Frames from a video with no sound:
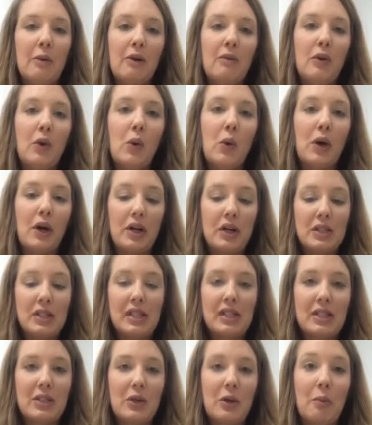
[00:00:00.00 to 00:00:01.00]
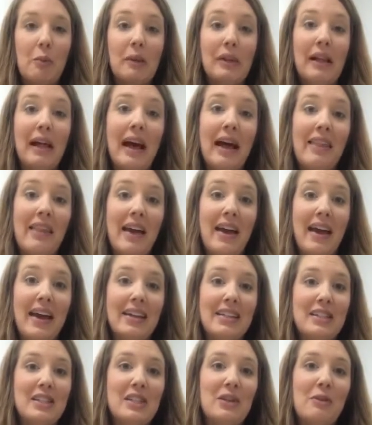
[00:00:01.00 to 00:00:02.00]
of course, to apply
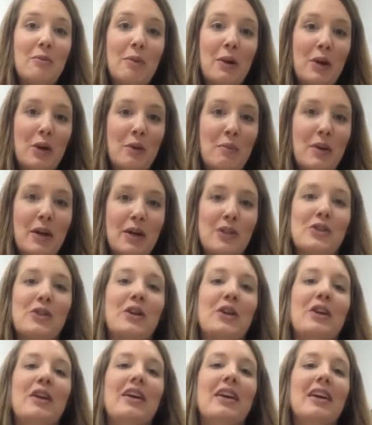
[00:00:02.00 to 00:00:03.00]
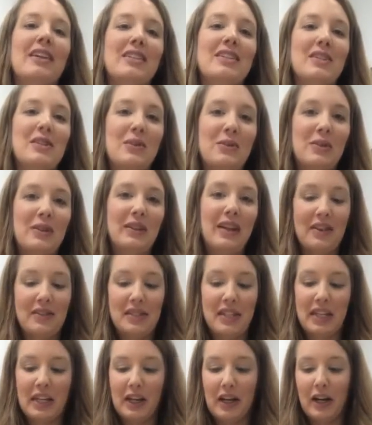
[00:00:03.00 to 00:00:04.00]
that to the bigger picture and to real life
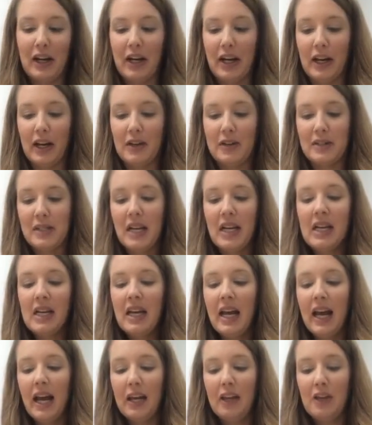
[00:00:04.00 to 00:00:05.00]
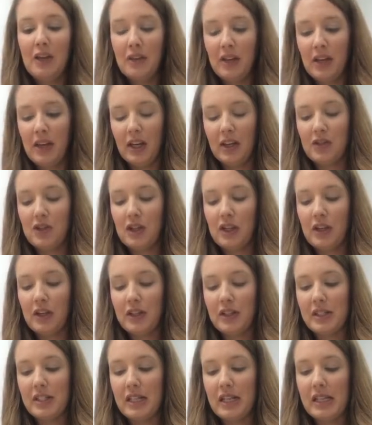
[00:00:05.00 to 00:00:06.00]
scenarios. How do you think
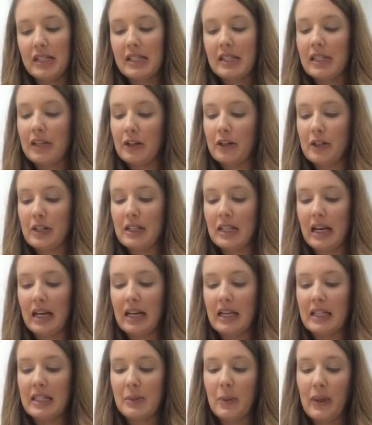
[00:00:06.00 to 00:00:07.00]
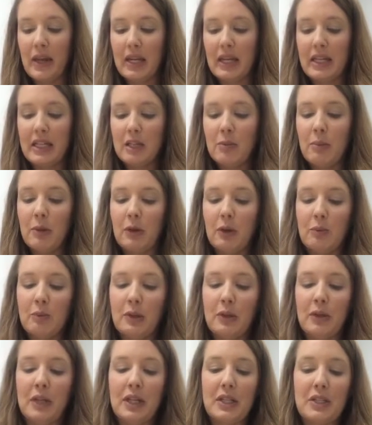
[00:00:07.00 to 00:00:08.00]
engineers test their designs when they need to build
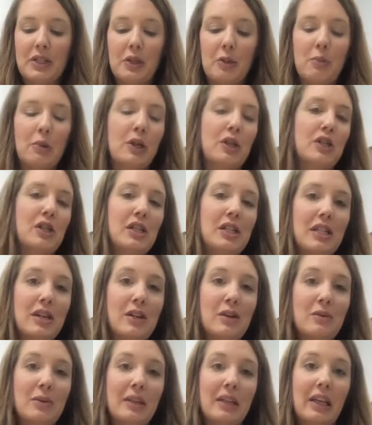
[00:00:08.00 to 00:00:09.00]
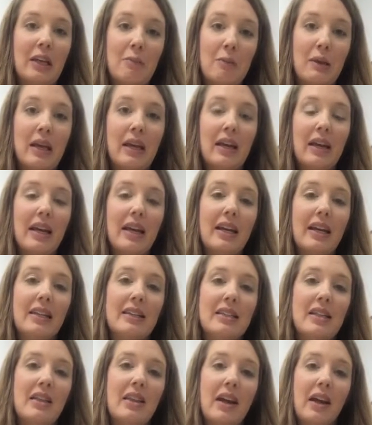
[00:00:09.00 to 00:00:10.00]
buildings or bridges that are really big? And
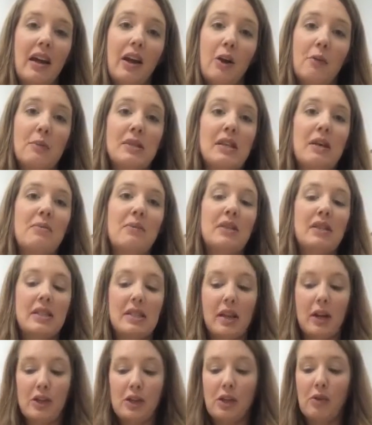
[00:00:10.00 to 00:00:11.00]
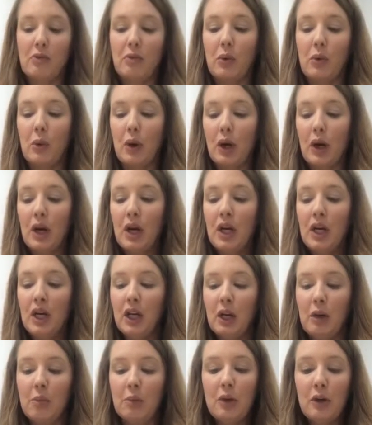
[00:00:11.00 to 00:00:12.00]
so that opens up the discussion for
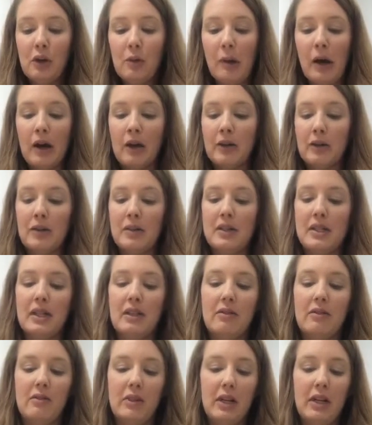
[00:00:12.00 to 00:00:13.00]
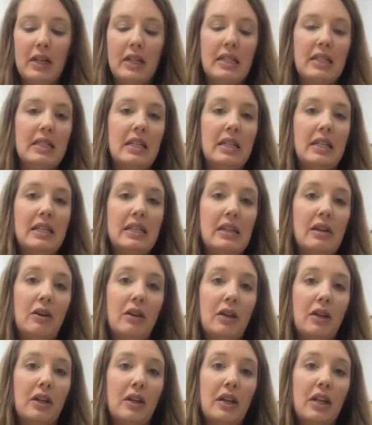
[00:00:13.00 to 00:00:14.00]
computer models and various tests
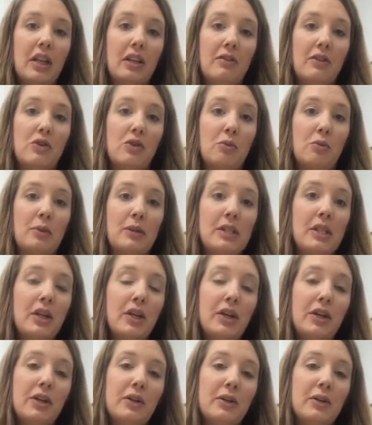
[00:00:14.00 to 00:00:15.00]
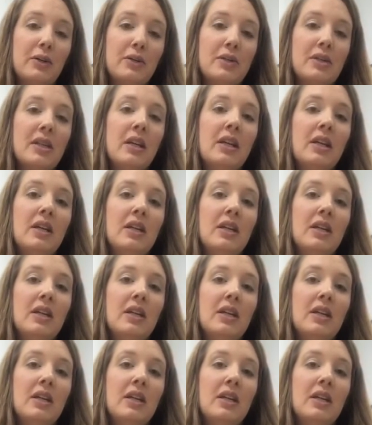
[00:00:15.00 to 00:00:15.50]
on individual materials